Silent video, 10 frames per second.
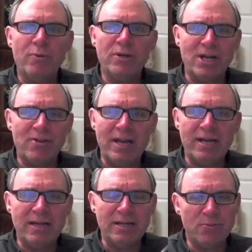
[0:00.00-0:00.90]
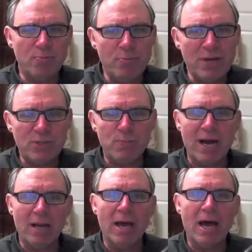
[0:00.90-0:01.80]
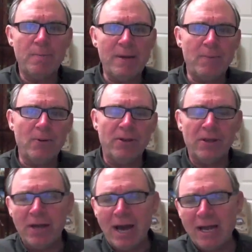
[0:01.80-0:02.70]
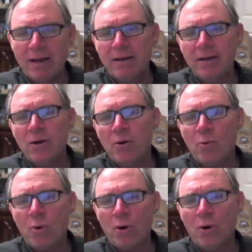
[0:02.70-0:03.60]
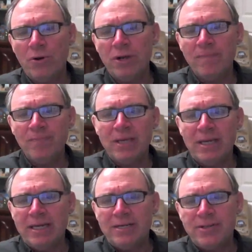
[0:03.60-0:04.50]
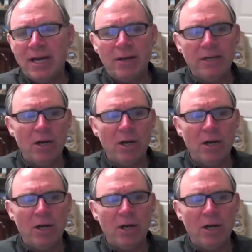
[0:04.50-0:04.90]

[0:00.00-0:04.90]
which I think is missed by a lot of people in the diet world, is that,